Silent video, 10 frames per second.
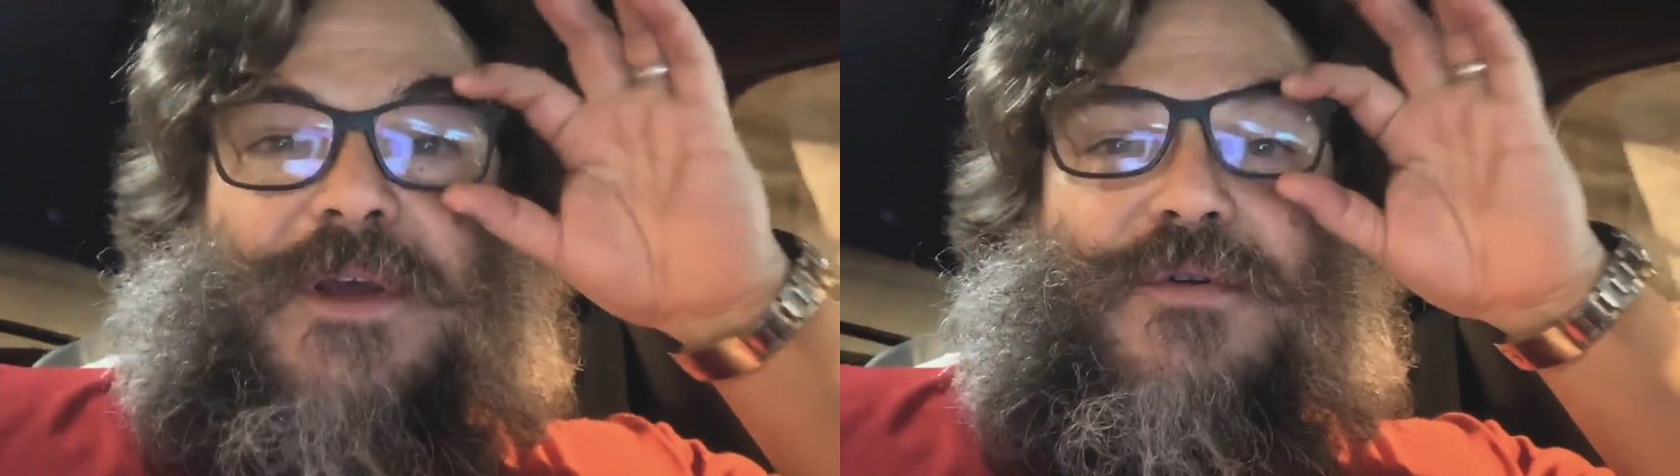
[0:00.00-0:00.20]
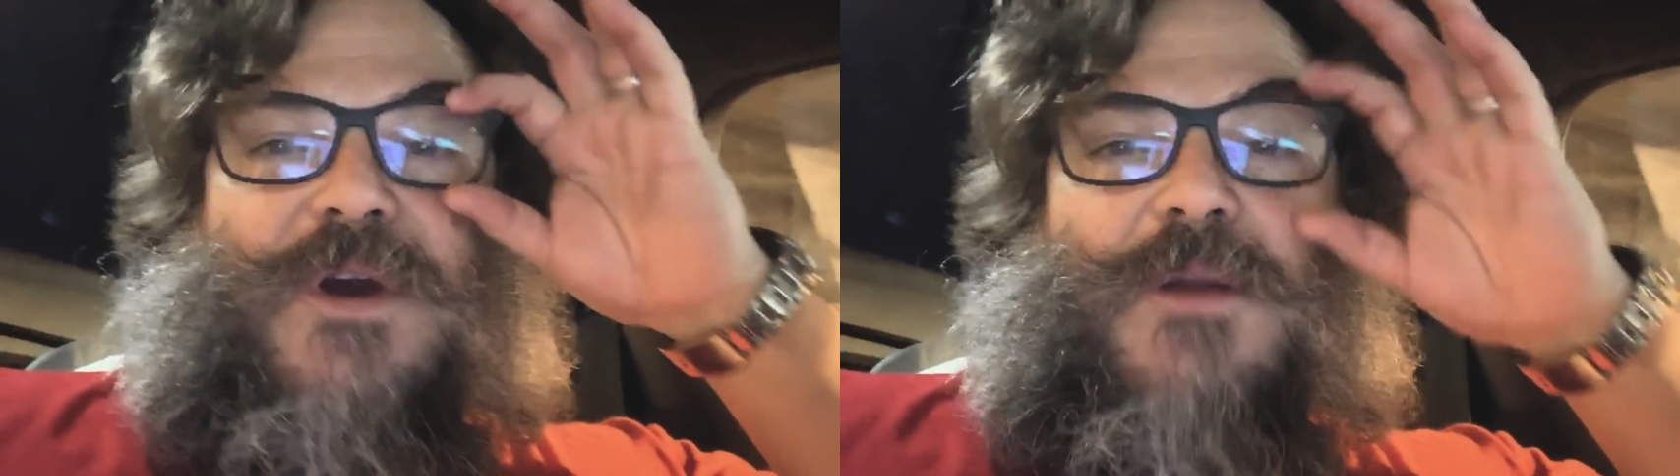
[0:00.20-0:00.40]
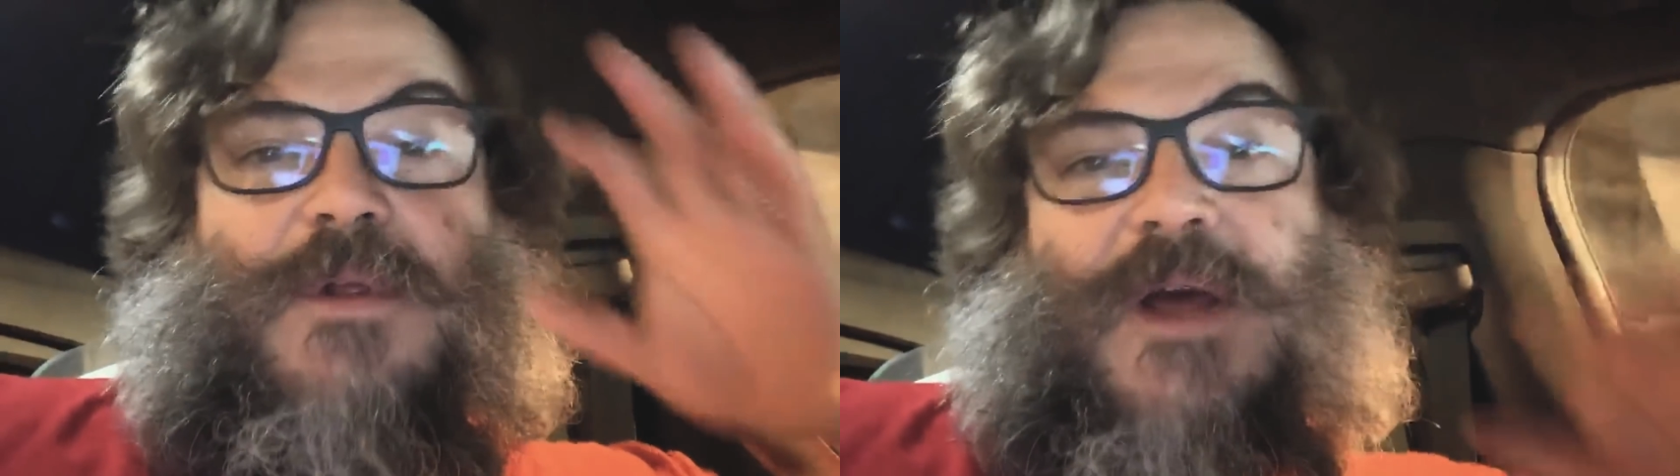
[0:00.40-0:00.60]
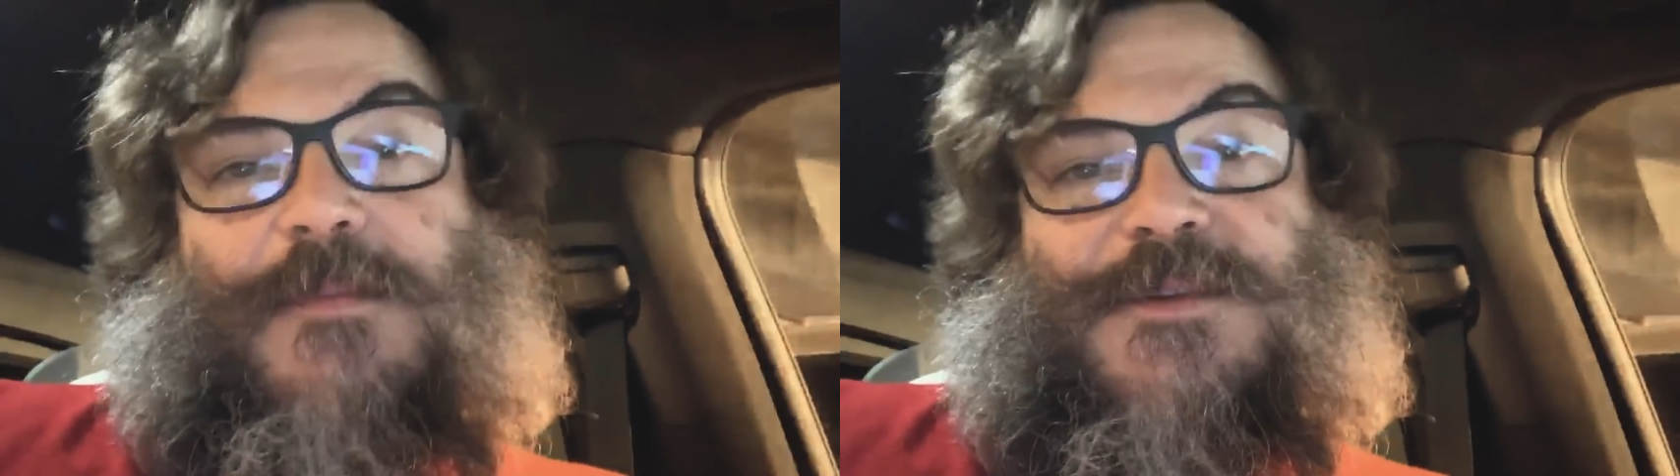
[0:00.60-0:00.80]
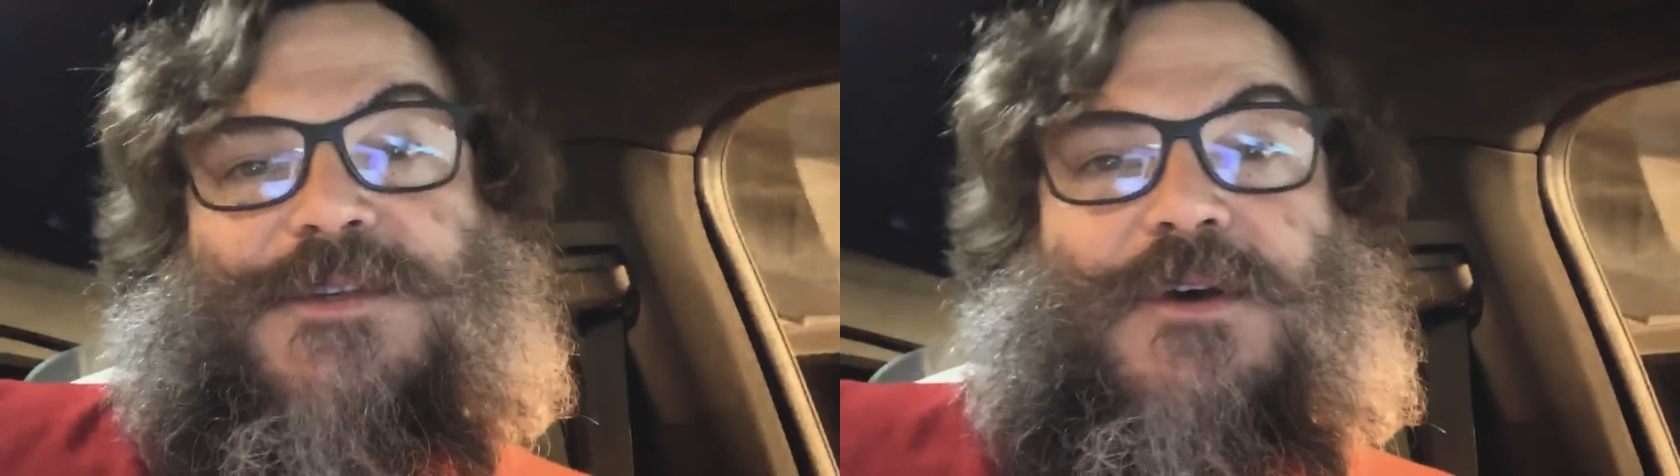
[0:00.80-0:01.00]
incredible
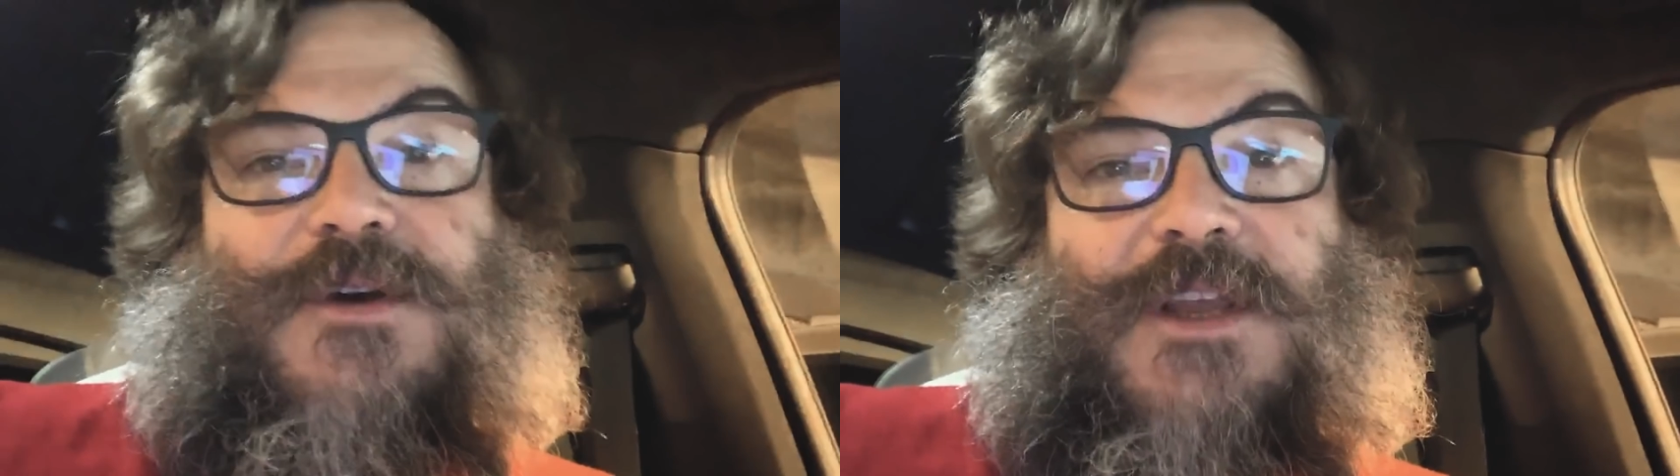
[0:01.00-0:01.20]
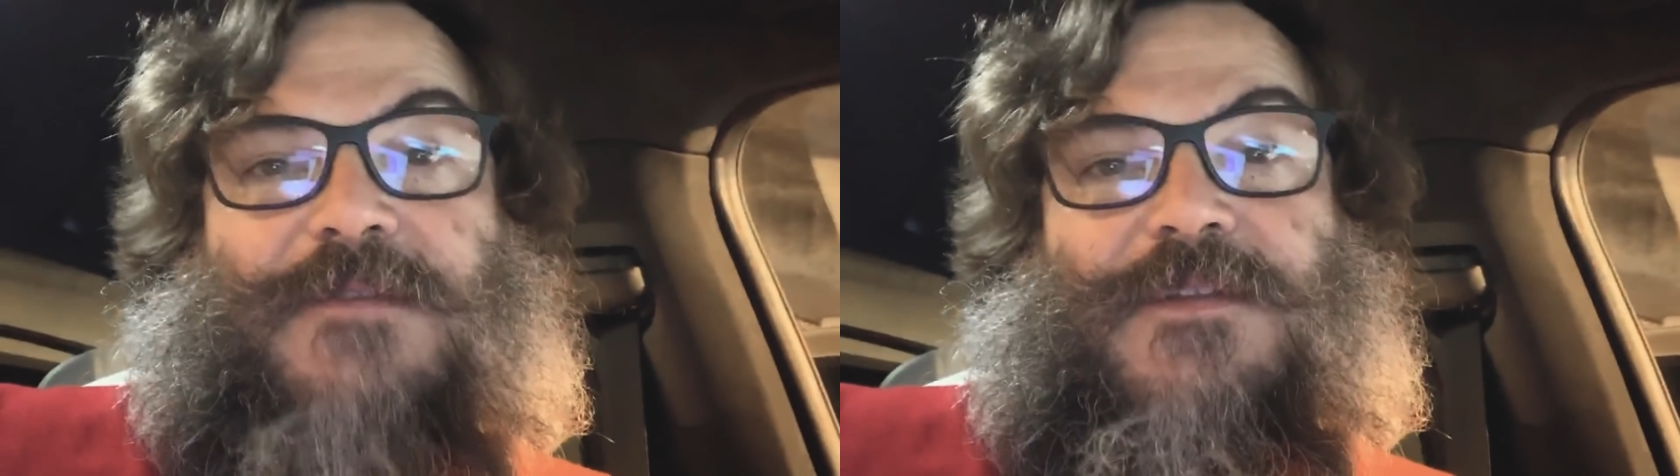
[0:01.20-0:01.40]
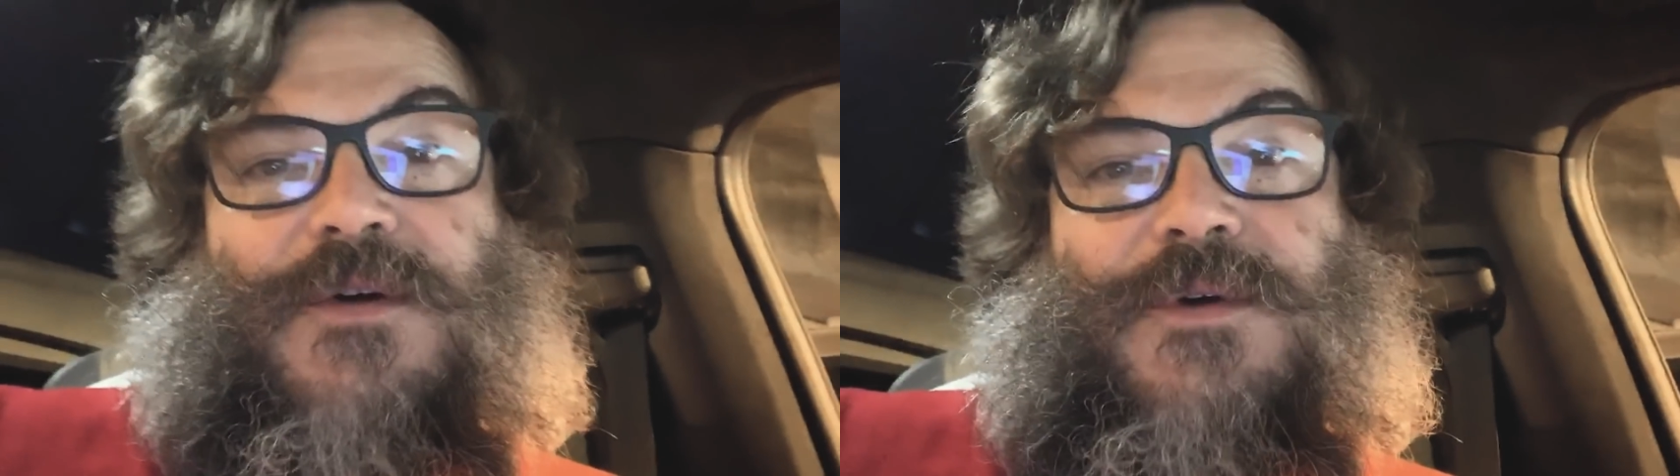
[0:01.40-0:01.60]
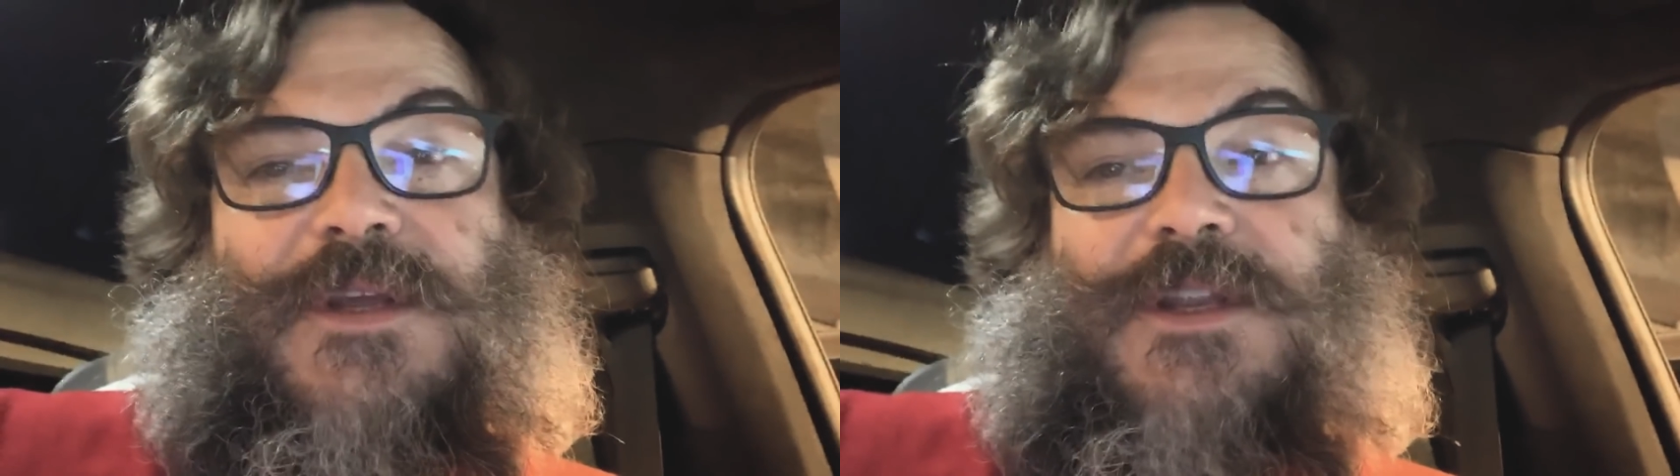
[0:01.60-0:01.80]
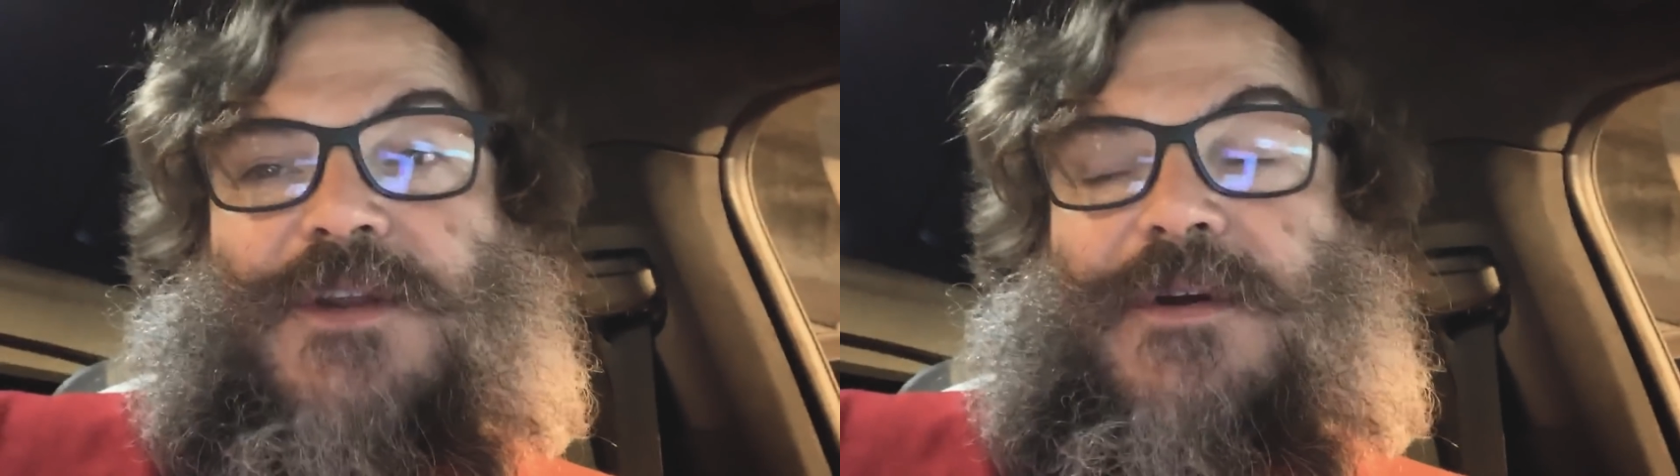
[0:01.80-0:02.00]
episode. Even though we
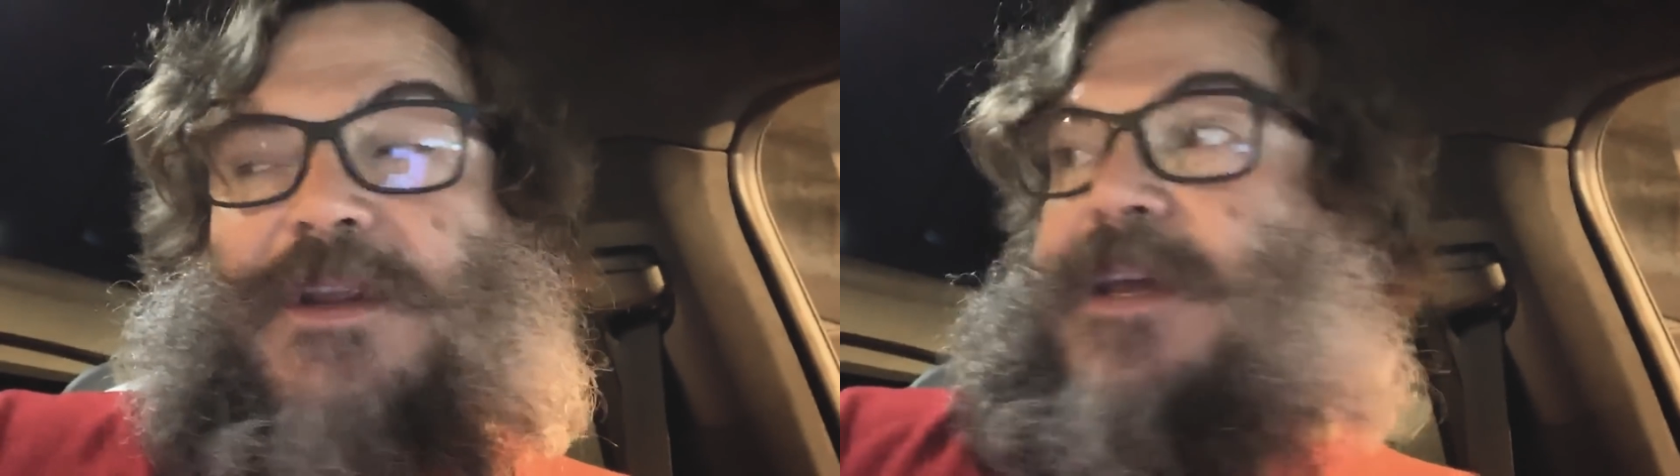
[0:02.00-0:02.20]
didn't do any